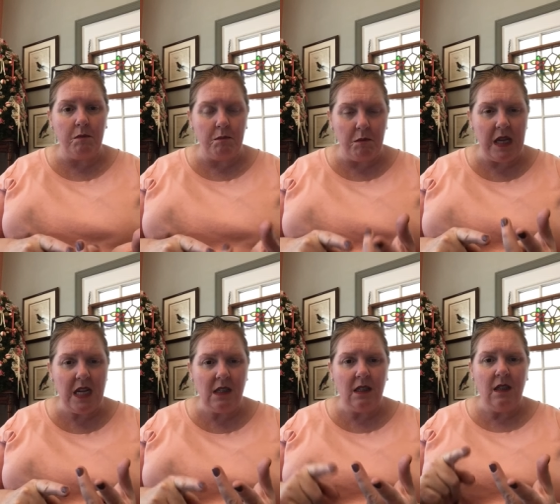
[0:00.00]

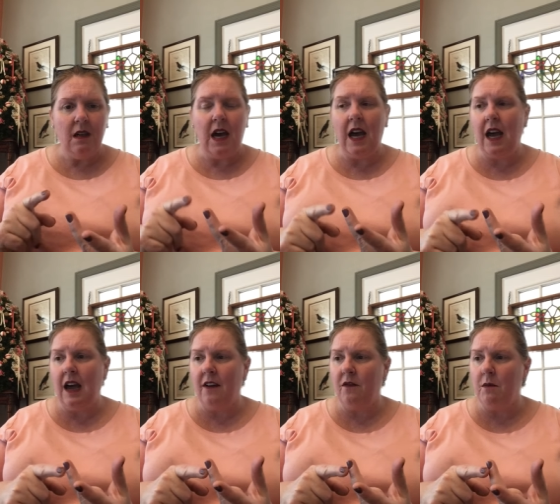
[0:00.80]
meat. I
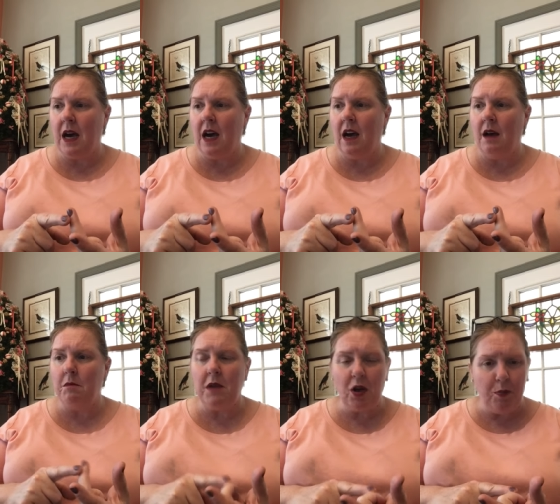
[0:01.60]
have my
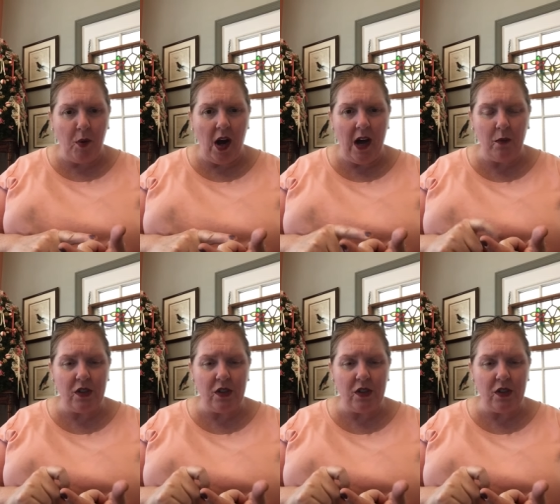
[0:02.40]
mirepoix,